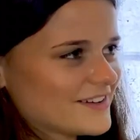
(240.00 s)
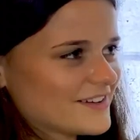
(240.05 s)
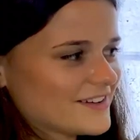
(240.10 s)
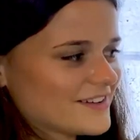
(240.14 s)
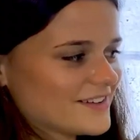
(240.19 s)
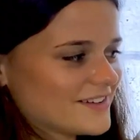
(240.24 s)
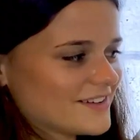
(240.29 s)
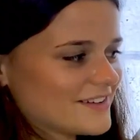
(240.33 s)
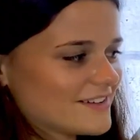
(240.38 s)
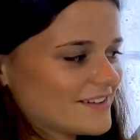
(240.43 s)

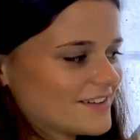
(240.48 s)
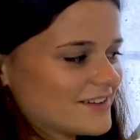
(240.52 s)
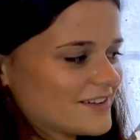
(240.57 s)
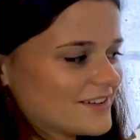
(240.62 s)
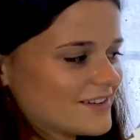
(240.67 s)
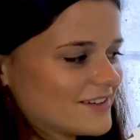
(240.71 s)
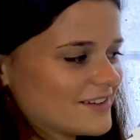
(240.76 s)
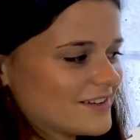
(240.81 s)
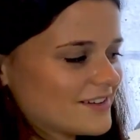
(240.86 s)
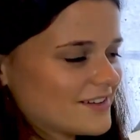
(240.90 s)

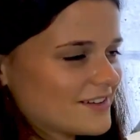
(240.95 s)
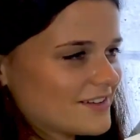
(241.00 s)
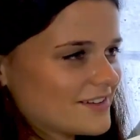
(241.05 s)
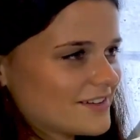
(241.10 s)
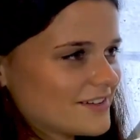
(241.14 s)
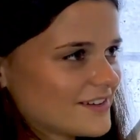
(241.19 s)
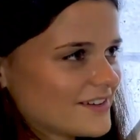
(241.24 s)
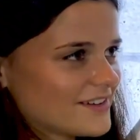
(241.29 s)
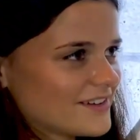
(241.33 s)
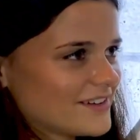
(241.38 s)

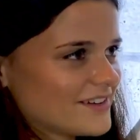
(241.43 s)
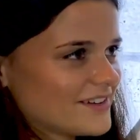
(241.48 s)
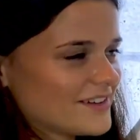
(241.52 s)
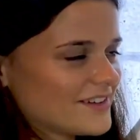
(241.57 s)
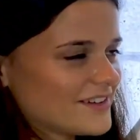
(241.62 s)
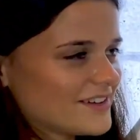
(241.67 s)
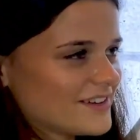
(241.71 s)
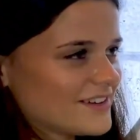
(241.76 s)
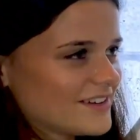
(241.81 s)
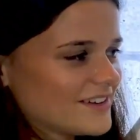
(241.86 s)

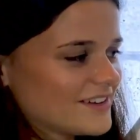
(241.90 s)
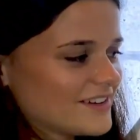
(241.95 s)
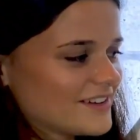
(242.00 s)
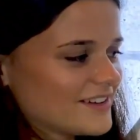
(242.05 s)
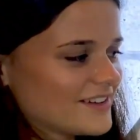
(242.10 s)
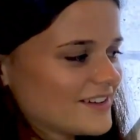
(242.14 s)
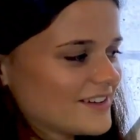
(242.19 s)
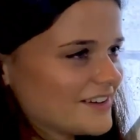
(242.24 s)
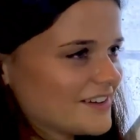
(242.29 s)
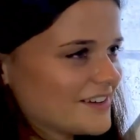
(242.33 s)

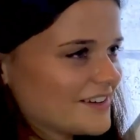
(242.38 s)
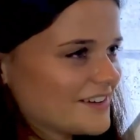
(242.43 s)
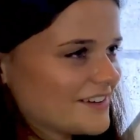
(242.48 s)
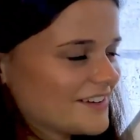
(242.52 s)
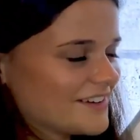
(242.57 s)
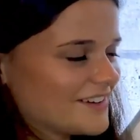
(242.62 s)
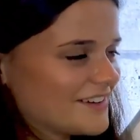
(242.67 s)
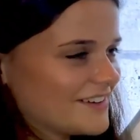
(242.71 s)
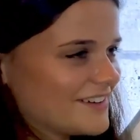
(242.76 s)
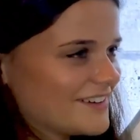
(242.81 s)

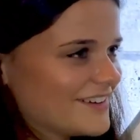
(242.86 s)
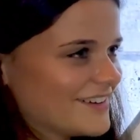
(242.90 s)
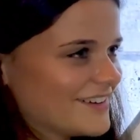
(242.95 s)
[no speech]